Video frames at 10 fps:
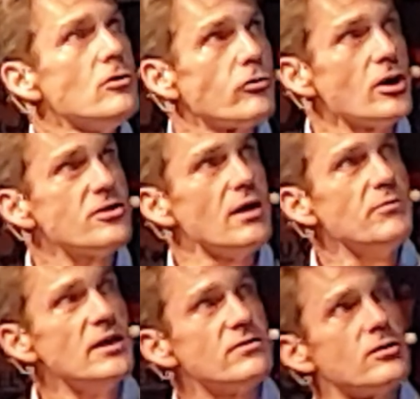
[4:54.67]
For us,
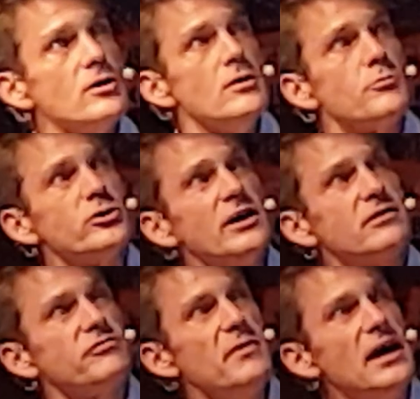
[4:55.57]
that means
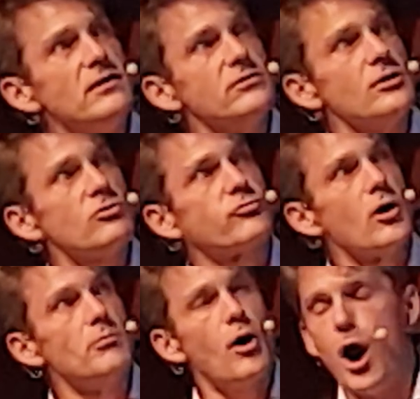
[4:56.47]
predictive maintenance
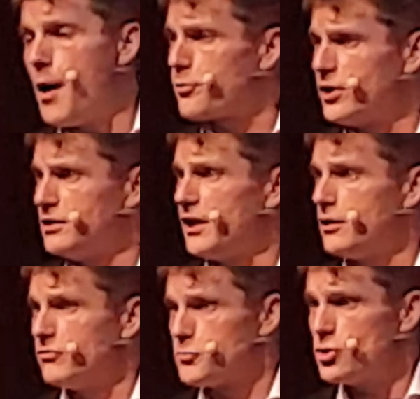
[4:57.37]
from operating
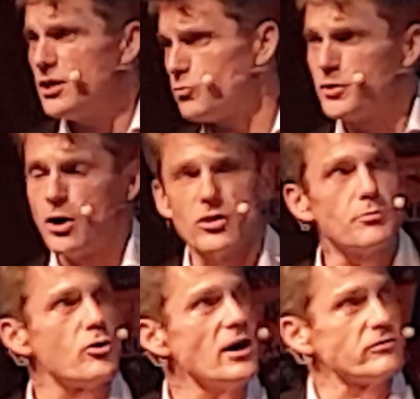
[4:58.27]
data of machines. We call
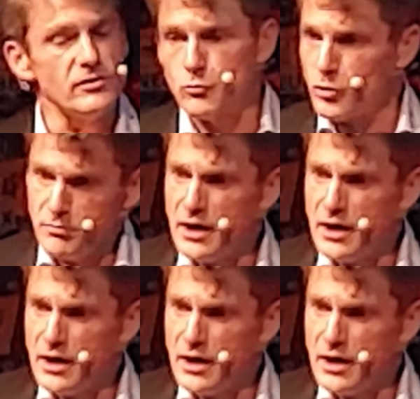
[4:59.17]
that proactive network